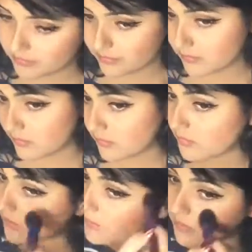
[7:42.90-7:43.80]
it's supposed to
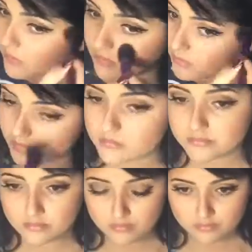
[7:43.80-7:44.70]
be an eyeshadow, but
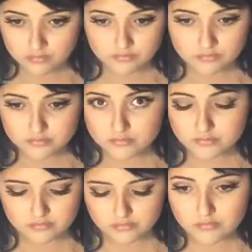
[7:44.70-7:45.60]
I'm kind of just using
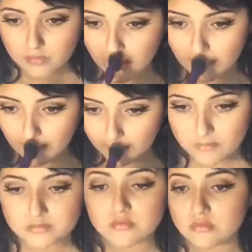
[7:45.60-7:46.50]
it as a highlight
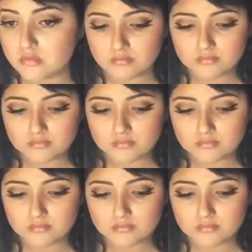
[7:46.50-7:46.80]
color